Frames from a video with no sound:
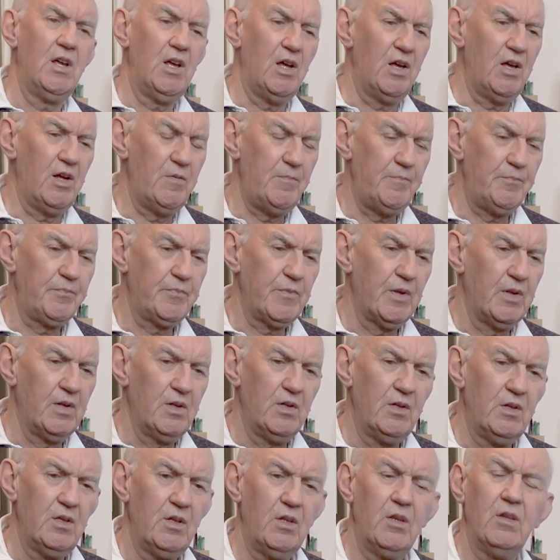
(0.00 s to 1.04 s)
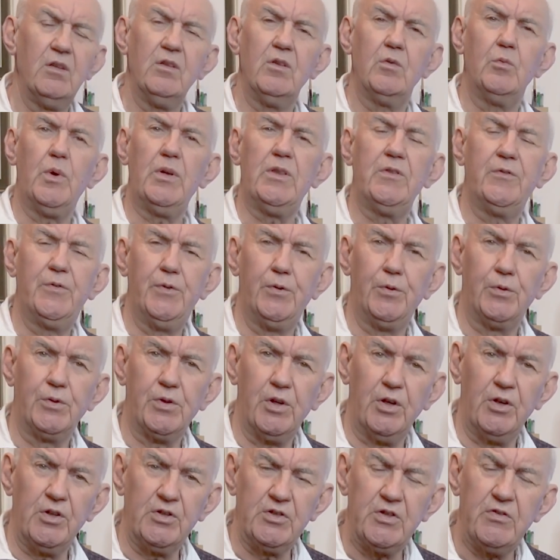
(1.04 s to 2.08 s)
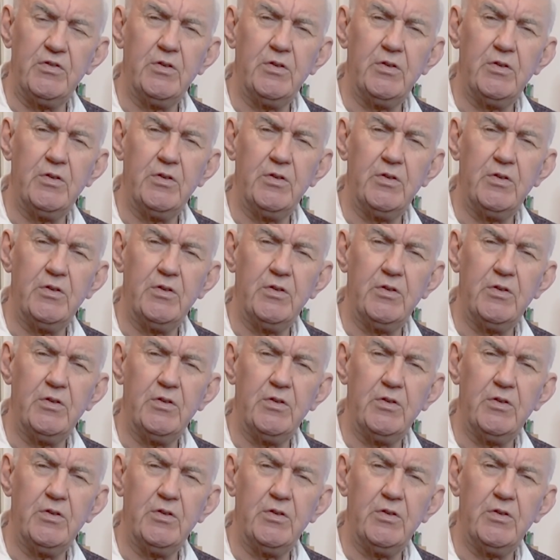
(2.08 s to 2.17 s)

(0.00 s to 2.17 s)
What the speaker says: the weather forecast.